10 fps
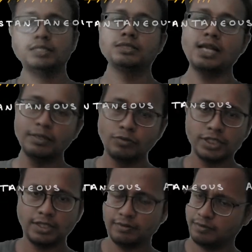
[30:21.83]
sliding
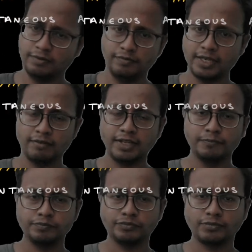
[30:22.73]
motion. Fair and fine.
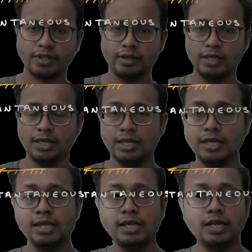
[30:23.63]

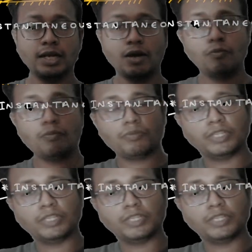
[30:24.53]
Now,